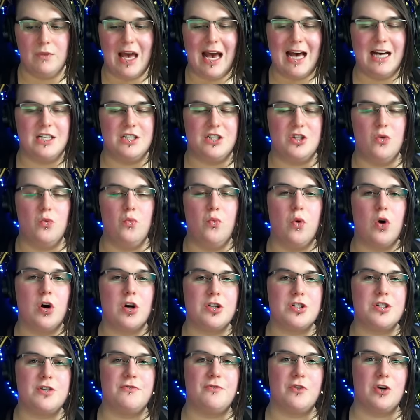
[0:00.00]
as the
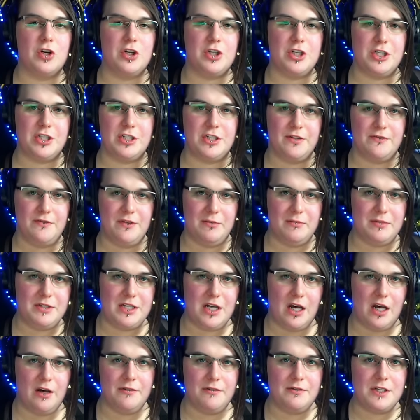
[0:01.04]
worst versions of
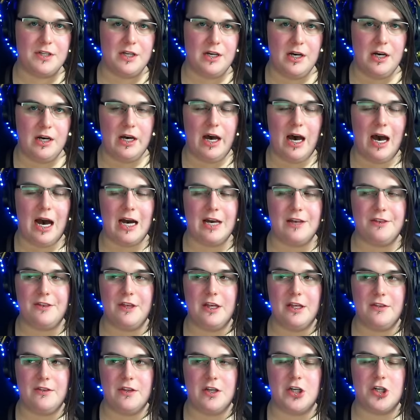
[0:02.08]
themselves. I
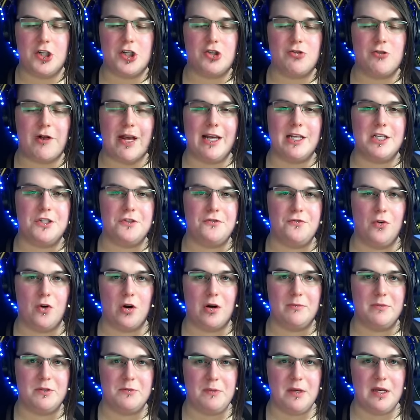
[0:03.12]
think that it
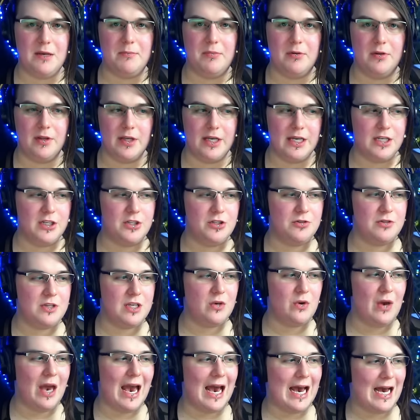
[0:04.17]
transforms people into
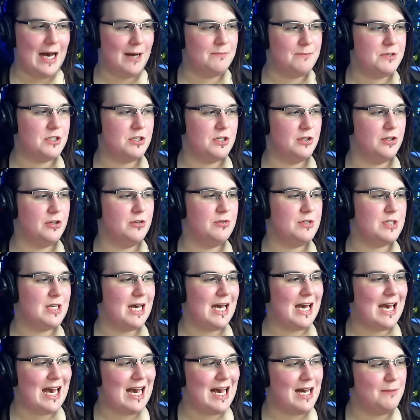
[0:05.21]
the absolute,
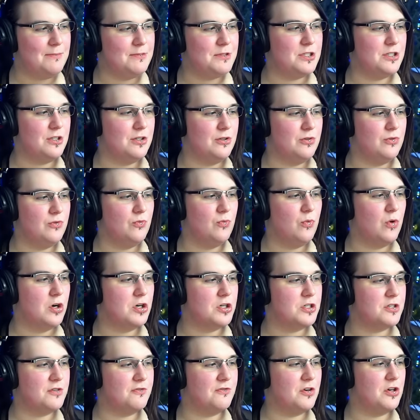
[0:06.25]
absolute
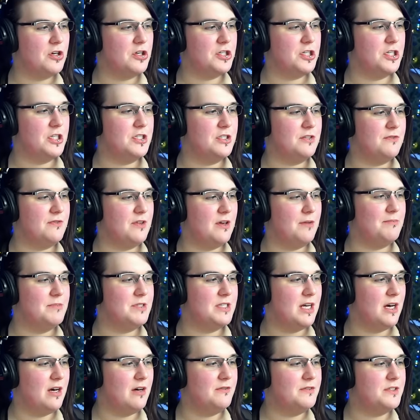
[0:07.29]
worst versions of
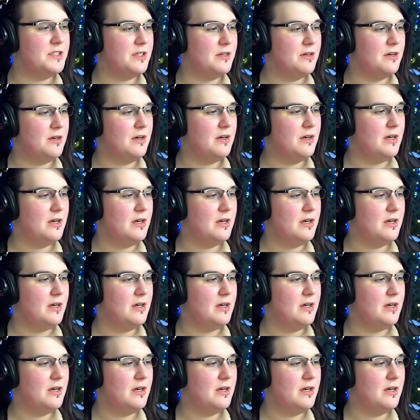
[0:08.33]
themselves.